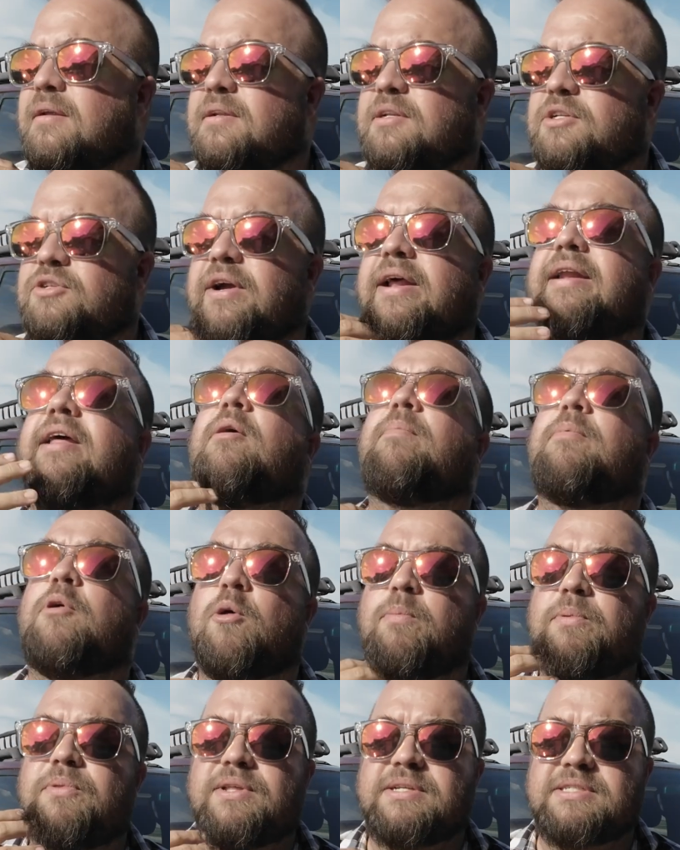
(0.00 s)
to try to help
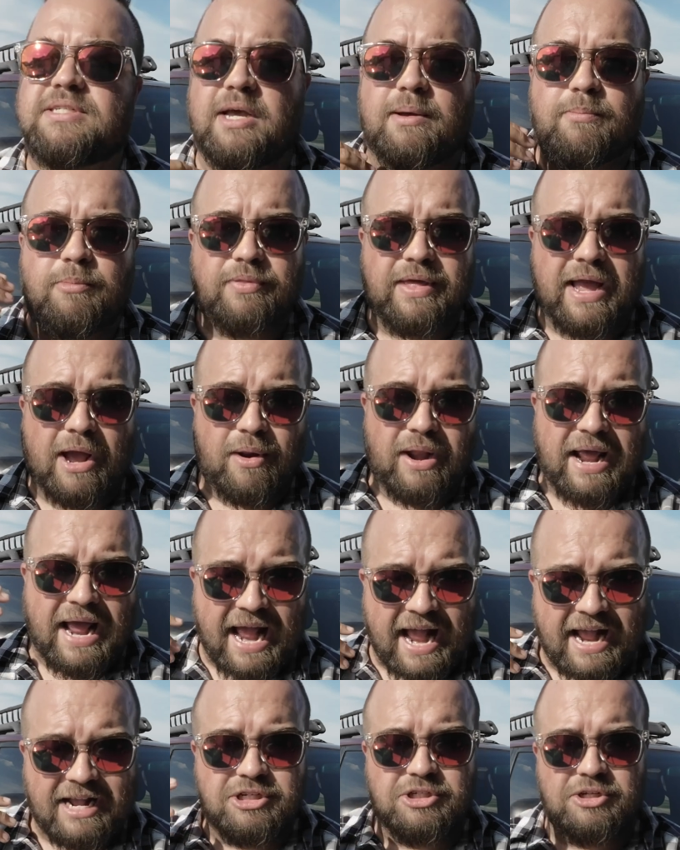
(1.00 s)
open this up without
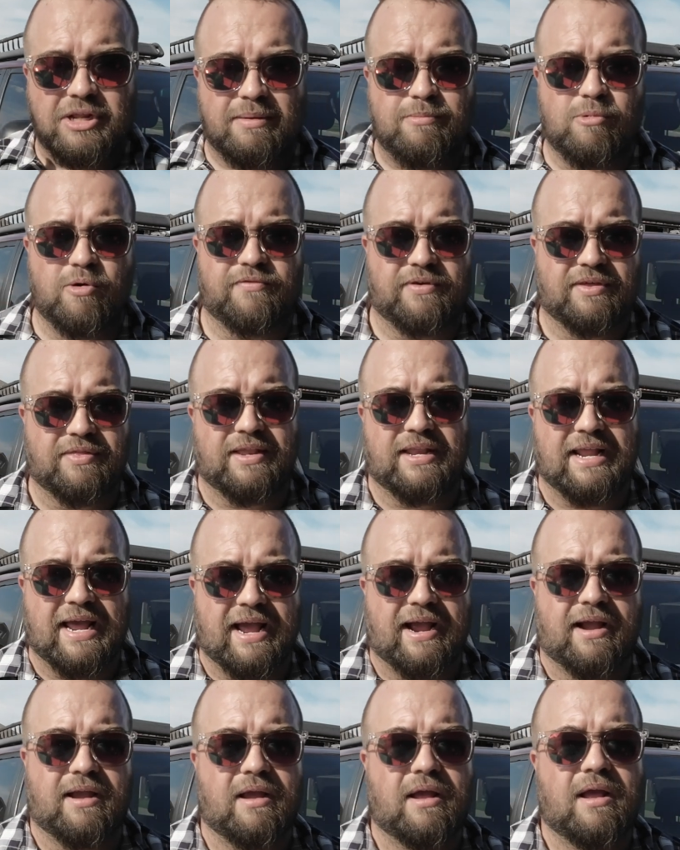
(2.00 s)
actually moving the
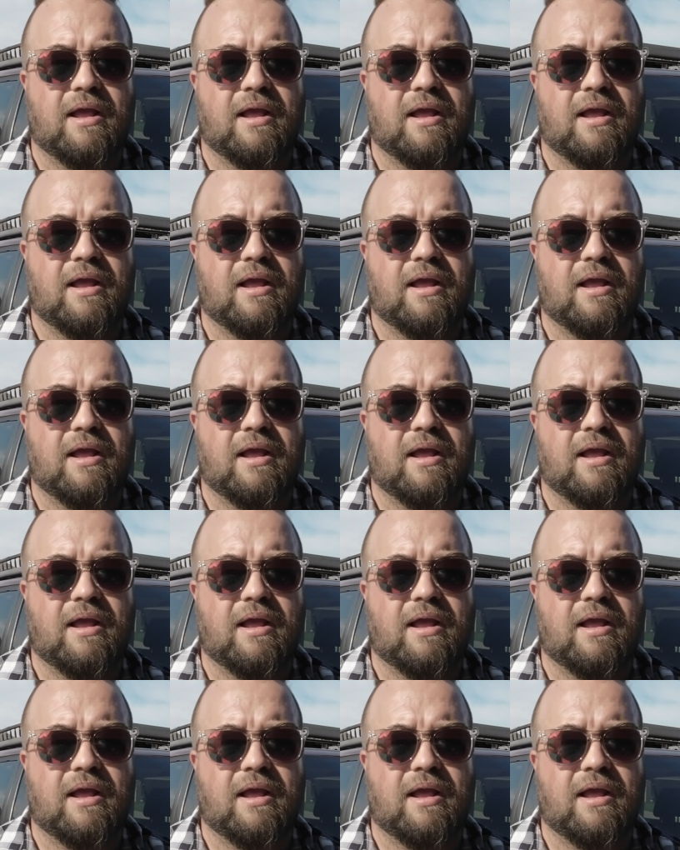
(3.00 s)
neck.